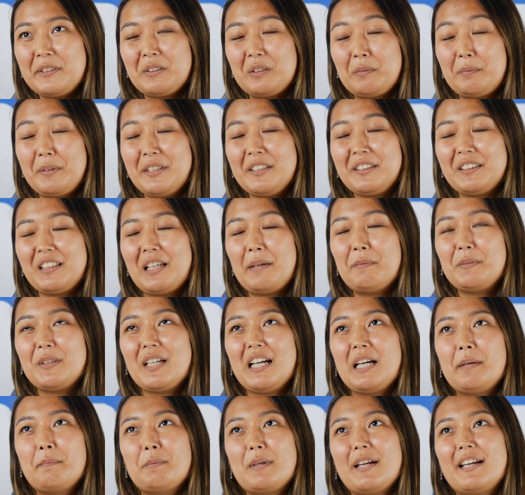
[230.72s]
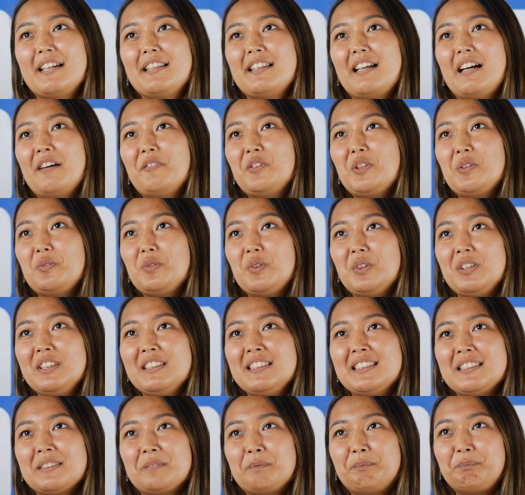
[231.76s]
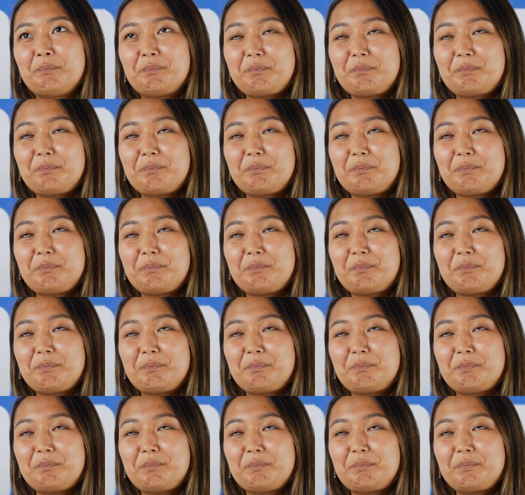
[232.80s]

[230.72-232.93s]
European Club Cup, and afterwards